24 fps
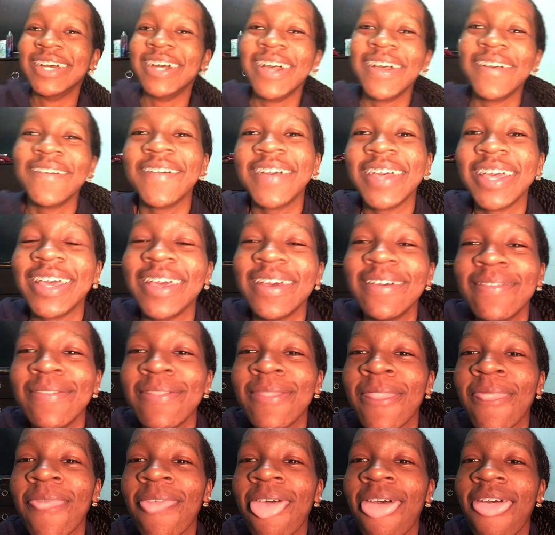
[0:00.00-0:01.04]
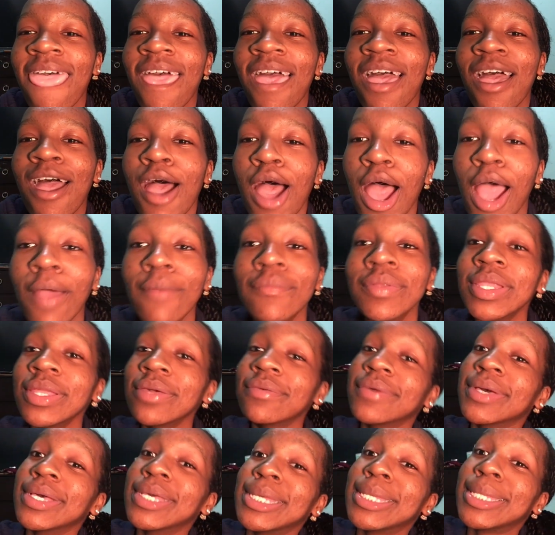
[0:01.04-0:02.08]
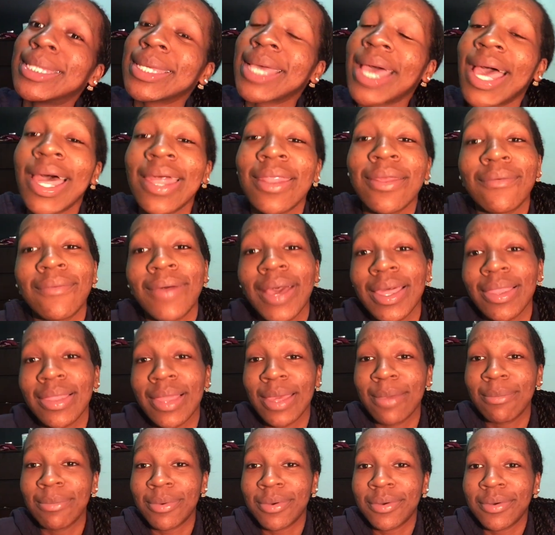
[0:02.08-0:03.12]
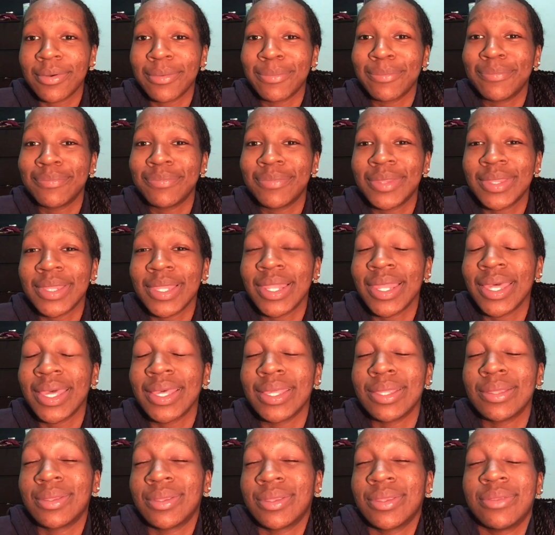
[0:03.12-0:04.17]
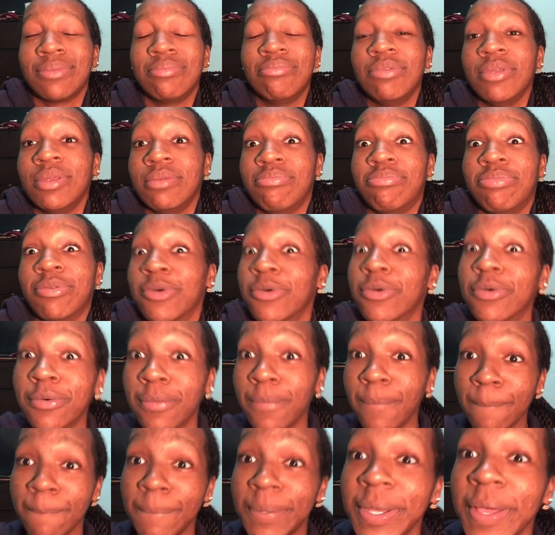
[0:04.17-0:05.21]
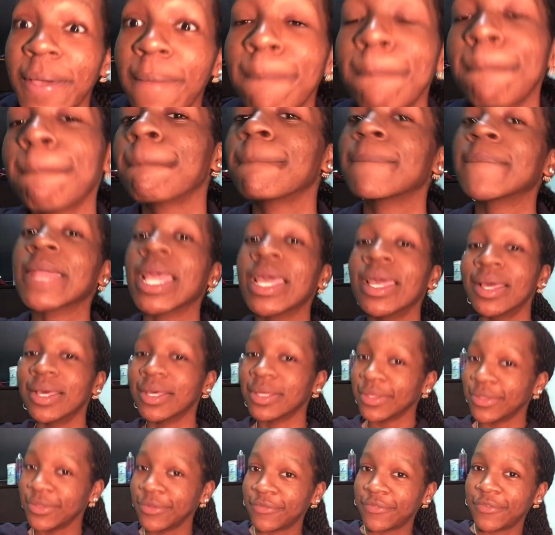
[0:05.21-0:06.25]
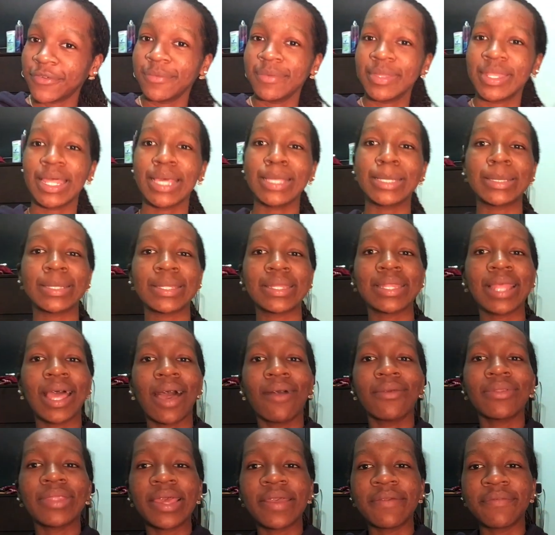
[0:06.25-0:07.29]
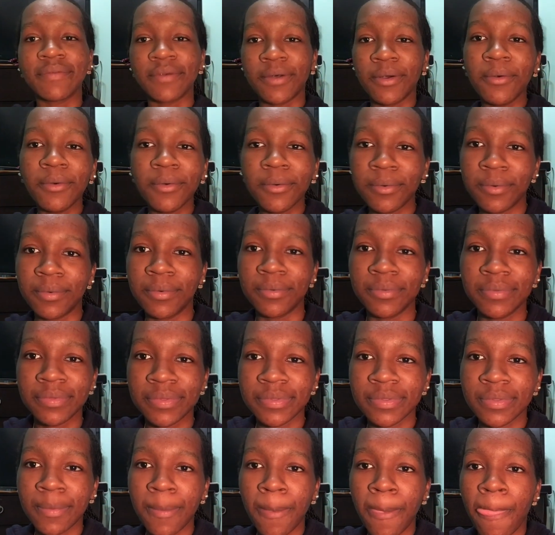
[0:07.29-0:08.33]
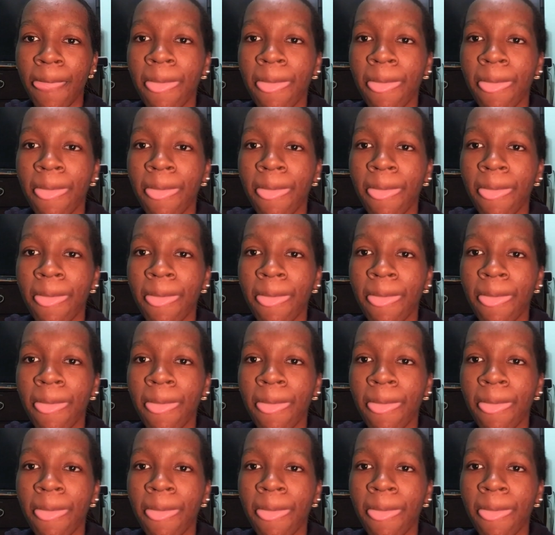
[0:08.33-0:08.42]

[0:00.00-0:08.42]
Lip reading: All right. I really wish I had a white light bulb to like just be boom, but you feel me? That's just not how life goes.